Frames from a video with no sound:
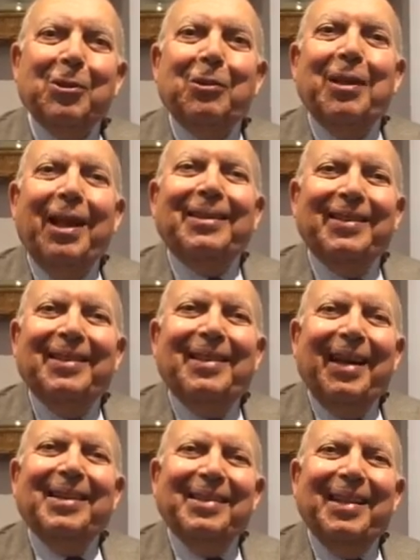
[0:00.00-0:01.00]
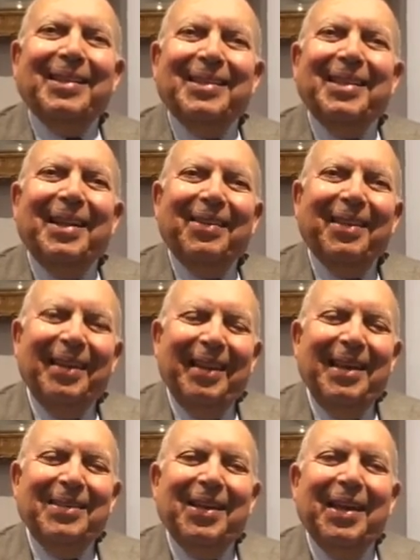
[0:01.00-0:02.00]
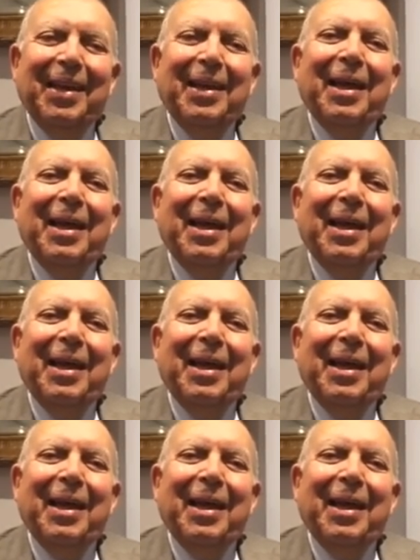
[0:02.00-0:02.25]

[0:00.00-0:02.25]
So that's not easy.